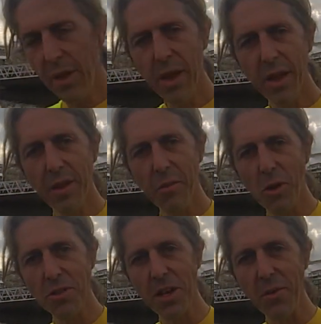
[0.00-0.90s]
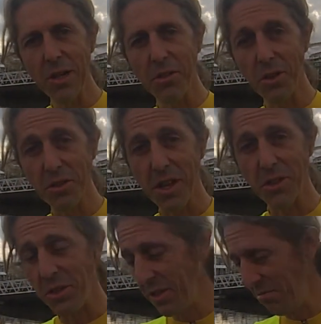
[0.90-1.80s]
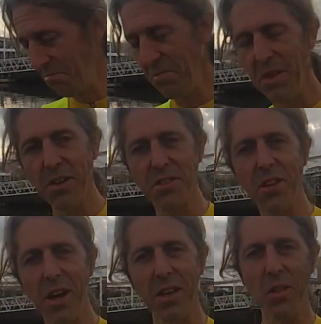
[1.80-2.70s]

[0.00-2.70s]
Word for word: And of course, any race across country, you've got to start